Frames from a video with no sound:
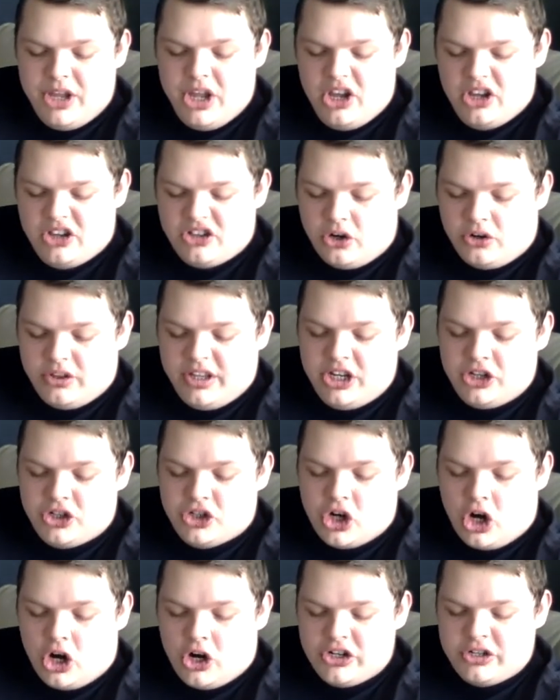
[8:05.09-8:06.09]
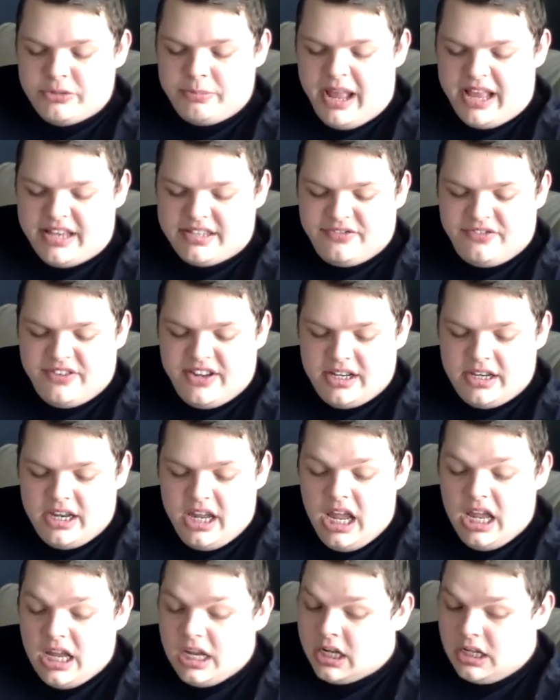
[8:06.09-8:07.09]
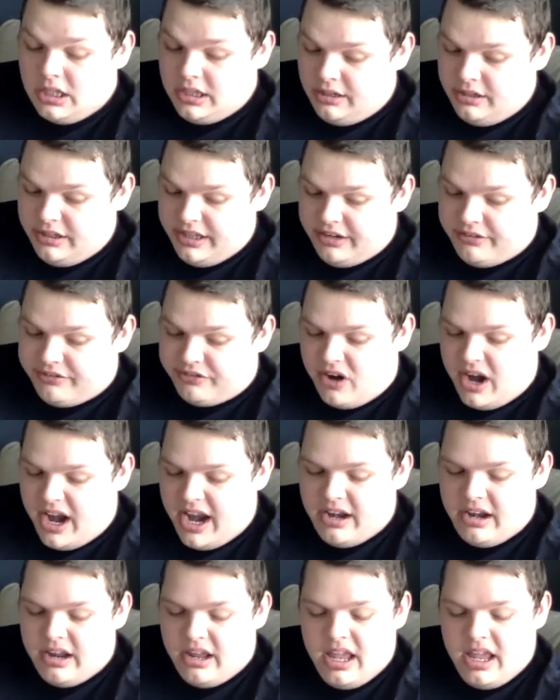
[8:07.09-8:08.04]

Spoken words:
Charlene charged past Finn, clearly afraid,